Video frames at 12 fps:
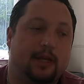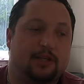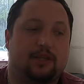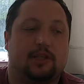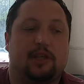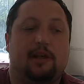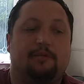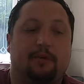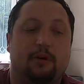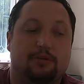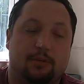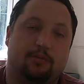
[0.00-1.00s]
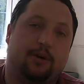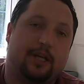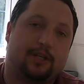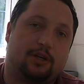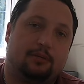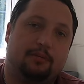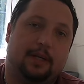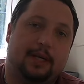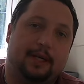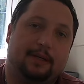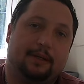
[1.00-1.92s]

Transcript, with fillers: So Deliveroo is a British company,